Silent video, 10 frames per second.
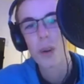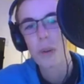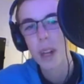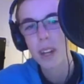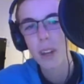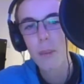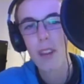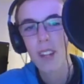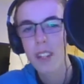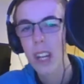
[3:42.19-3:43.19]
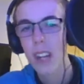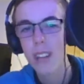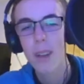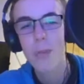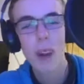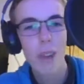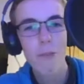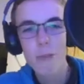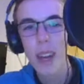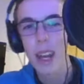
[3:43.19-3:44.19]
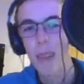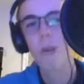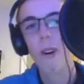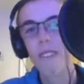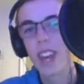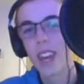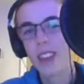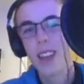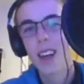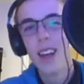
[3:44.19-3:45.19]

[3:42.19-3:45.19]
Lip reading: I mean, I don't want to jinx it, but I really want this